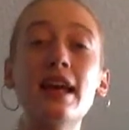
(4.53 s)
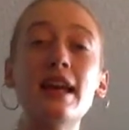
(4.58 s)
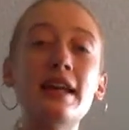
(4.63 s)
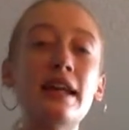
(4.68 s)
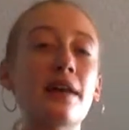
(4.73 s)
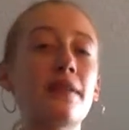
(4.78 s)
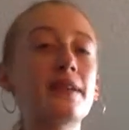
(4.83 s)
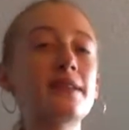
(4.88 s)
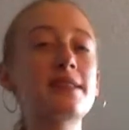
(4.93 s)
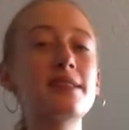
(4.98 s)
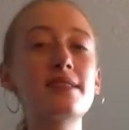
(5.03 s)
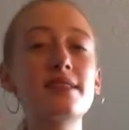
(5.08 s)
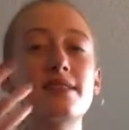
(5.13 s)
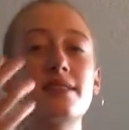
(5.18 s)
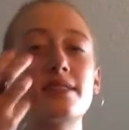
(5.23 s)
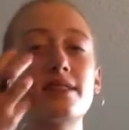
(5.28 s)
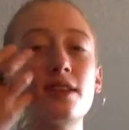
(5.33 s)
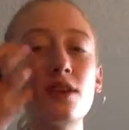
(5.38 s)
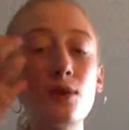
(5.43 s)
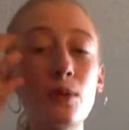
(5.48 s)
Now this is
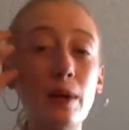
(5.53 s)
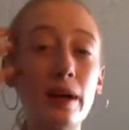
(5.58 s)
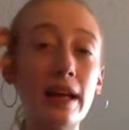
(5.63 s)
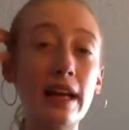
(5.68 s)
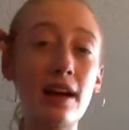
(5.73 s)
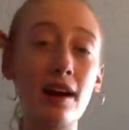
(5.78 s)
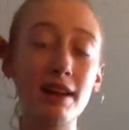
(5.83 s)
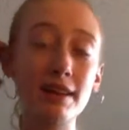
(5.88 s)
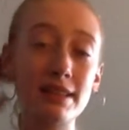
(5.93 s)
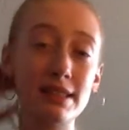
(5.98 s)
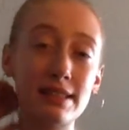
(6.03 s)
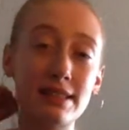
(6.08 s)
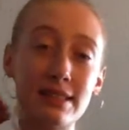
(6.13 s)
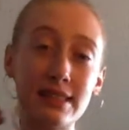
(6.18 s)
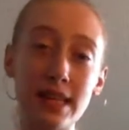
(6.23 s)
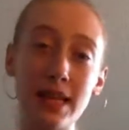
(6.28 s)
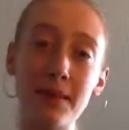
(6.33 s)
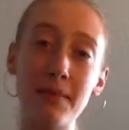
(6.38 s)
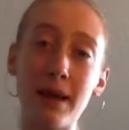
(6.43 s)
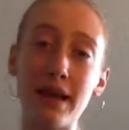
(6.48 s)
still working on the
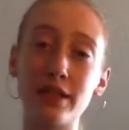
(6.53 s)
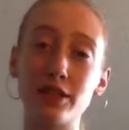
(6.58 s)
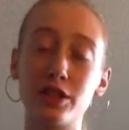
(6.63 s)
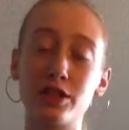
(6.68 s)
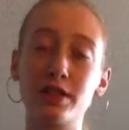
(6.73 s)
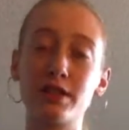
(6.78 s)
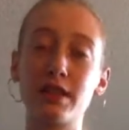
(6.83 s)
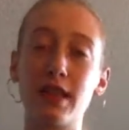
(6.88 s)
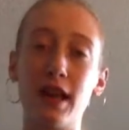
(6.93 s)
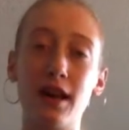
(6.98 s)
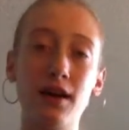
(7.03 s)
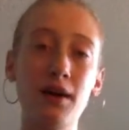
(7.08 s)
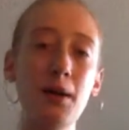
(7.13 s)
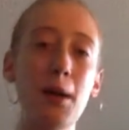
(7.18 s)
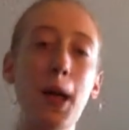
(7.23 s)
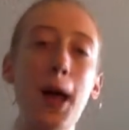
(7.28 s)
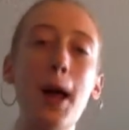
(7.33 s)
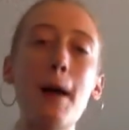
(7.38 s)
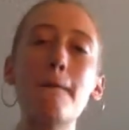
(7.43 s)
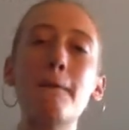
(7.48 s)
C major scale,
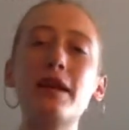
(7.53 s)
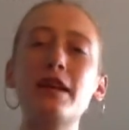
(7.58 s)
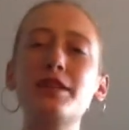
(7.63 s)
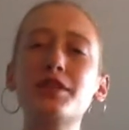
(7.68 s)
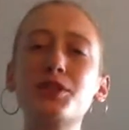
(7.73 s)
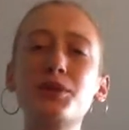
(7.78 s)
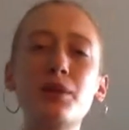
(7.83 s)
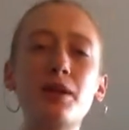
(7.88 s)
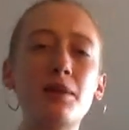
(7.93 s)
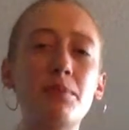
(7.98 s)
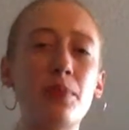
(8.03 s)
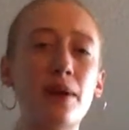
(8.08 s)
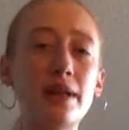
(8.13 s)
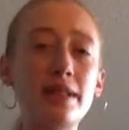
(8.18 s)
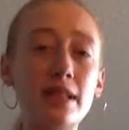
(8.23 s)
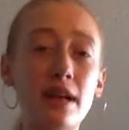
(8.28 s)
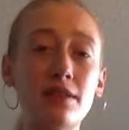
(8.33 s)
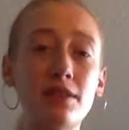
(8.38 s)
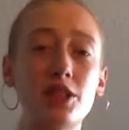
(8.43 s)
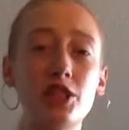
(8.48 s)
but I just want to break
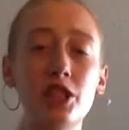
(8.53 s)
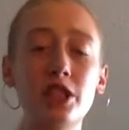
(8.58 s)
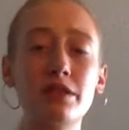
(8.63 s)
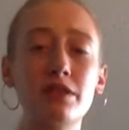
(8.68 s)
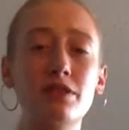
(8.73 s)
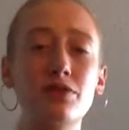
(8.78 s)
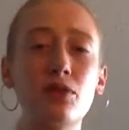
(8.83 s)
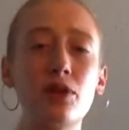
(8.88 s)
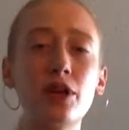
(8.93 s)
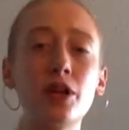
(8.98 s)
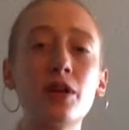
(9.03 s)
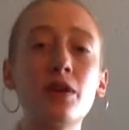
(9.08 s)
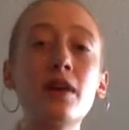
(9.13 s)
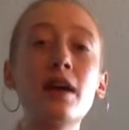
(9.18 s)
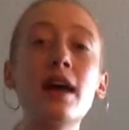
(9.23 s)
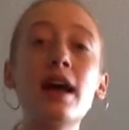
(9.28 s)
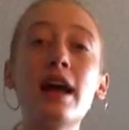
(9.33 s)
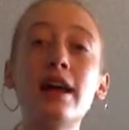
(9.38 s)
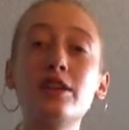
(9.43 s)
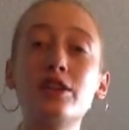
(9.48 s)
down the shifts for you
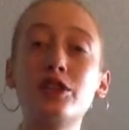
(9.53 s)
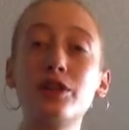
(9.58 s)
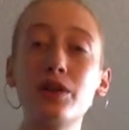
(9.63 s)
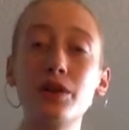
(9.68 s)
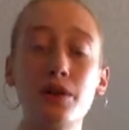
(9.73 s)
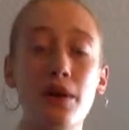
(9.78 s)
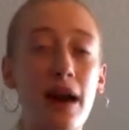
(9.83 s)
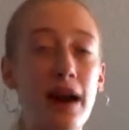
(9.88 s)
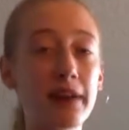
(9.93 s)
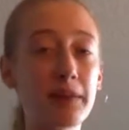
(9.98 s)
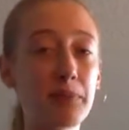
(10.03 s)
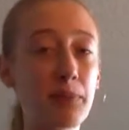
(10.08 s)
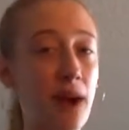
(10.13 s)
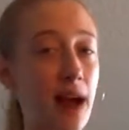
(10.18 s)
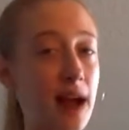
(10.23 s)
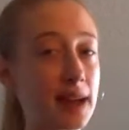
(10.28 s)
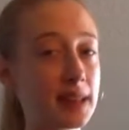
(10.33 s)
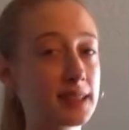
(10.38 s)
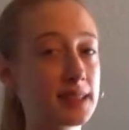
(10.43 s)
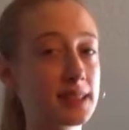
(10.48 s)
and show you how to
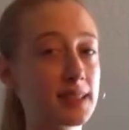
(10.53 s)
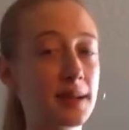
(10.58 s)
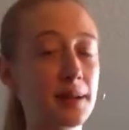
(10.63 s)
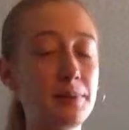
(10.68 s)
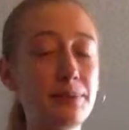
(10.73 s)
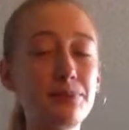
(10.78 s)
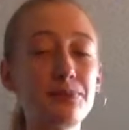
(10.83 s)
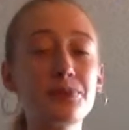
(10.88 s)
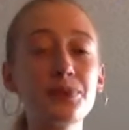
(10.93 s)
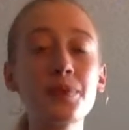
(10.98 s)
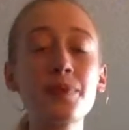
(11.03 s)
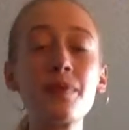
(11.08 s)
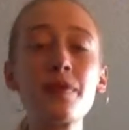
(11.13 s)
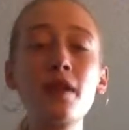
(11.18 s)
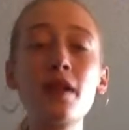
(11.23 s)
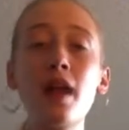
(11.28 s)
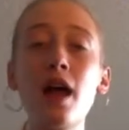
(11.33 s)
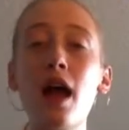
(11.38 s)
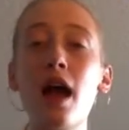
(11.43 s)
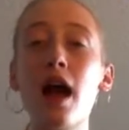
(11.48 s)
practice
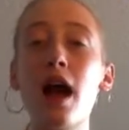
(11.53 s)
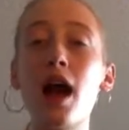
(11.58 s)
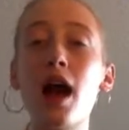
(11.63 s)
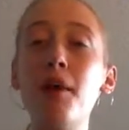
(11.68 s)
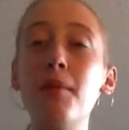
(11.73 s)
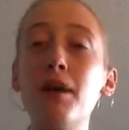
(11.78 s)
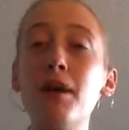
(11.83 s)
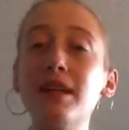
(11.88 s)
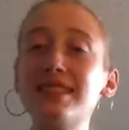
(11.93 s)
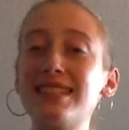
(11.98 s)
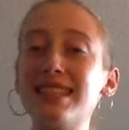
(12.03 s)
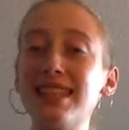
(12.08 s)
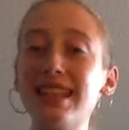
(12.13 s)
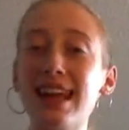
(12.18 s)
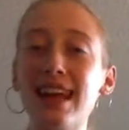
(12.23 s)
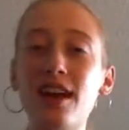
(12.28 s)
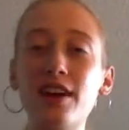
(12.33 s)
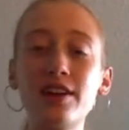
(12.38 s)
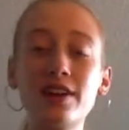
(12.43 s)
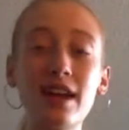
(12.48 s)
them.
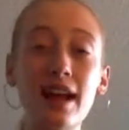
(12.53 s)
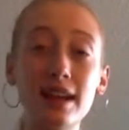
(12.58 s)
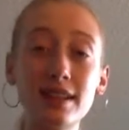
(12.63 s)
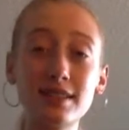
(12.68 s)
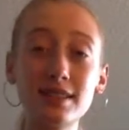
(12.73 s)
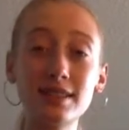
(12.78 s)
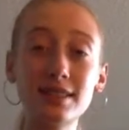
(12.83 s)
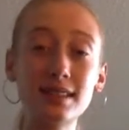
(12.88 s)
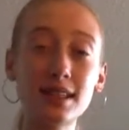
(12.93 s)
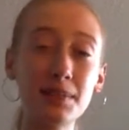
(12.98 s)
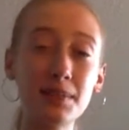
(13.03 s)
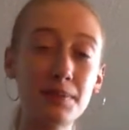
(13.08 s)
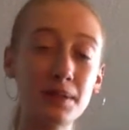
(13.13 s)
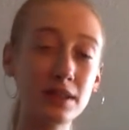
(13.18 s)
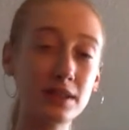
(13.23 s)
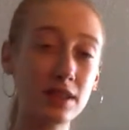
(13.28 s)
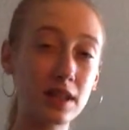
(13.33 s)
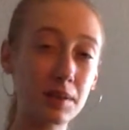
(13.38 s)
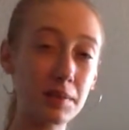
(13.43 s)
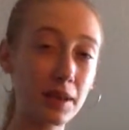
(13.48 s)
Today on your exit slip
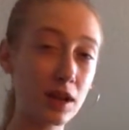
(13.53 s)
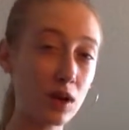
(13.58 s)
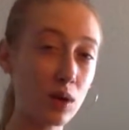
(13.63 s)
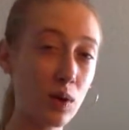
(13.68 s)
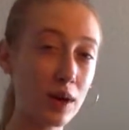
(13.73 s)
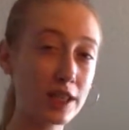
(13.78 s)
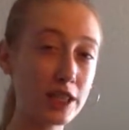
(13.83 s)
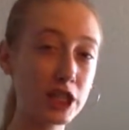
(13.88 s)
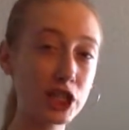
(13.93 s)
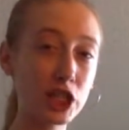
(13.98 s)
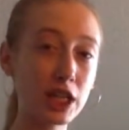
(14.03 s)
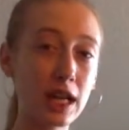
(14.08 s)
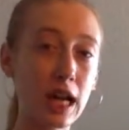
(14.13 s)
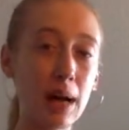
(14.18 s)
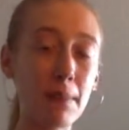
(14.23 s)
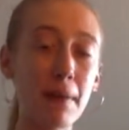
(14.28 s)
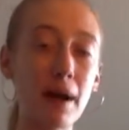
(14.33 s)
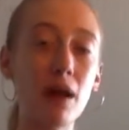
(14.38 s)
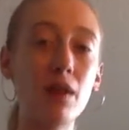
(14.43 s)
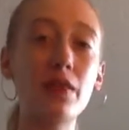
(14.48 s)
there's going to be a question
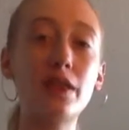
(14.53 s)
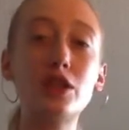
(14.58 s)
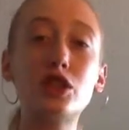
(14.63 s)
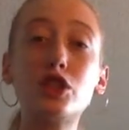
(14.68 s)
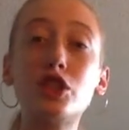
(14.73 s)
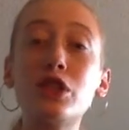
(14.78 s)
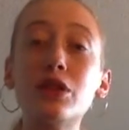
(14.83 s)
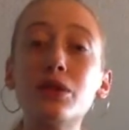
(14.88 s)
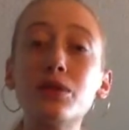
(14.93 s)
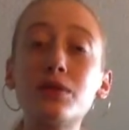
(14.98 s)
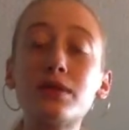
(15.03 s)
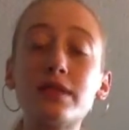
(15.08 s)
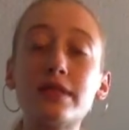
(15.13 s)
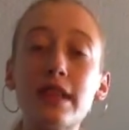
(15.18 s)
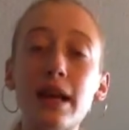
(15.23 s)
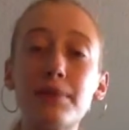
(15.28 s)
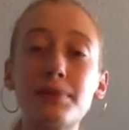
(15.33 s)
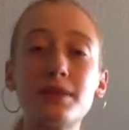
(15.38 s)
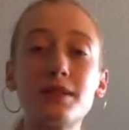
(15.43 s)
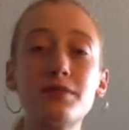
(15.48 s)
about the 2
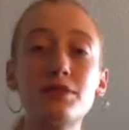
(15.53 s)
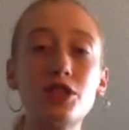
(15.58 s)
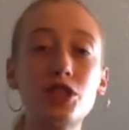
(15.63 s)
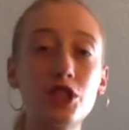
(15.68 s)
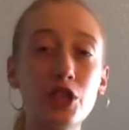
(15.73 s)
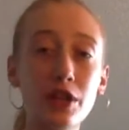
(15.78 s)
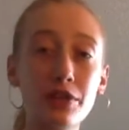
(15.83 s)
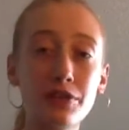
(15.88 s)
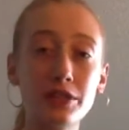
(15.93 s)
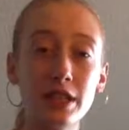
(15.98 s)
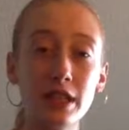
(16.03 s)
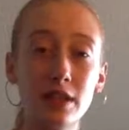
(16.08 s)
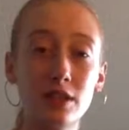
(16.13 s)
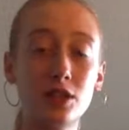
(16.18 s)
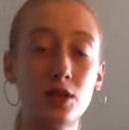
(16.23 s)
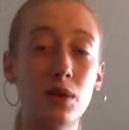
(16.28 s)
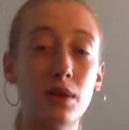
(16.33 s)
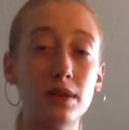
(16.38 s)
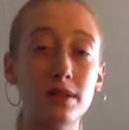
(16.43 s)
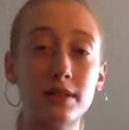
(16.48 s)
steps of shifting,
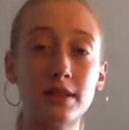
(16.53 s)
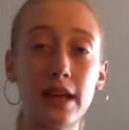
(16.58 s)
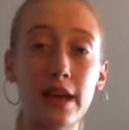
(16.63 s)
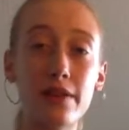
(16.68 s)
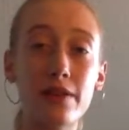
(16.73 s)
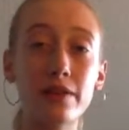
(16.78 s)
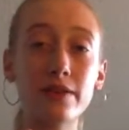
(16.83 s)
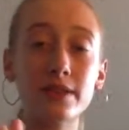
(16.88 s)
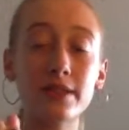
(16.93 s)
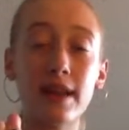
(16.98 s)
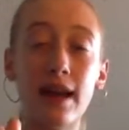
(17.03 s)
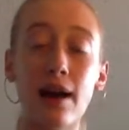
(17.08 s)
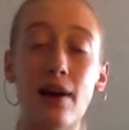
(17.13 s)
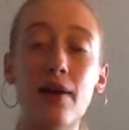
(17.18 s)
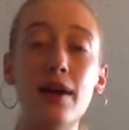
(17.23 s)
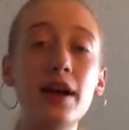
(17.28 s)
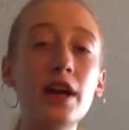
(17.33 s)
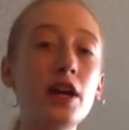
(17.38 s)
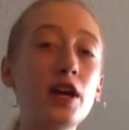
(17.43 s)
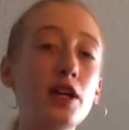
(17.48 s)
so I'll say those
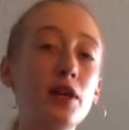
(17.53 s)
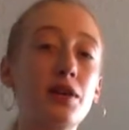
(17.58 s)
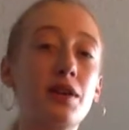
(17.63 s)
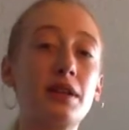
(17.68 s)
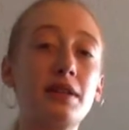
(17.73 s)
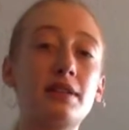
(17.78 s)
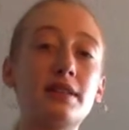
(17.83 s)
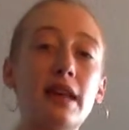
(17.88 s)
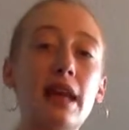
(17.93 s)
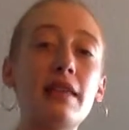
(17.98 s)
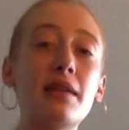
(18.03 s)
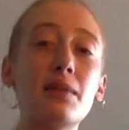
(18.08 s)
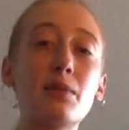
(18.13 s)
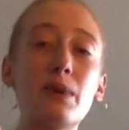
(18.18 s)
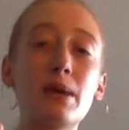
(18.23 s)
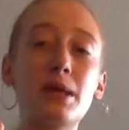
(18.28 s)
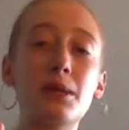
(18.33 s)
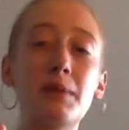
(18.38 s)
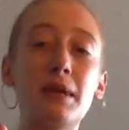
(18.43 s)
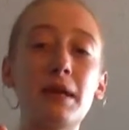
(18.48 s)
now. You can say them
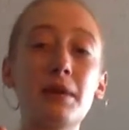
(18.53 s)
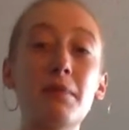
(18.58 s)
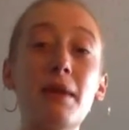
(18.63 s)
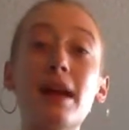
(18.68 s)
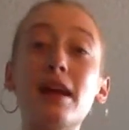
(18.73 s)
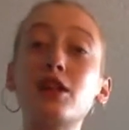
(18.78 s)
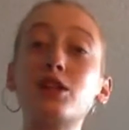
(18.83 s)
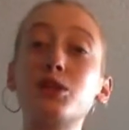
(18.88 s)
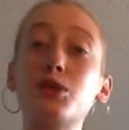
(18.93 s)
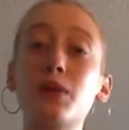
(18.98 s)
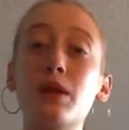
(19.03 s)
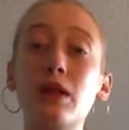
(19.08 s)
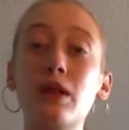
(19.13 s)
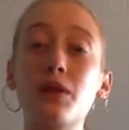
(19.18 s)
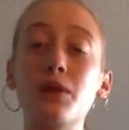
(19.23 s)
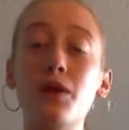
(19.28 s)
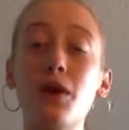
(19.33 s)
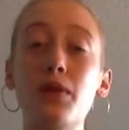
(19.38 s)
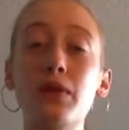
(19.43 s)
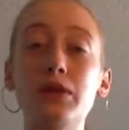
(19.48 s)
with me and make sure that
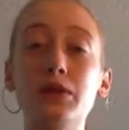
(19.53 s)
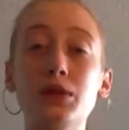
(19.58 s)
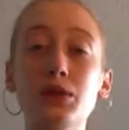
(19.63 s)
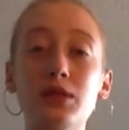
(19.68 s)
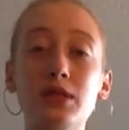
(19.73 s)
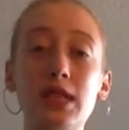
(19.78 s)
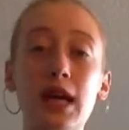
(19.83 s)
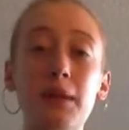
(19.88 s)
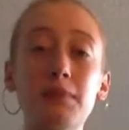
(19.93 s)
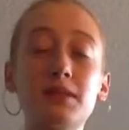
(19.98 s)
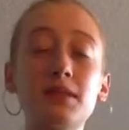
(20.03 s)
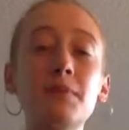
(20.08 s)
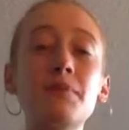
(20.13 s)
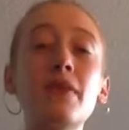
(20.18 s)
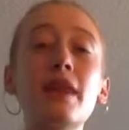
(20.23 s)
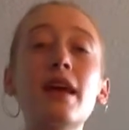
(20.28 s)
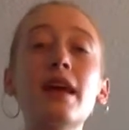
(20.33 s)
you know the 2 steps.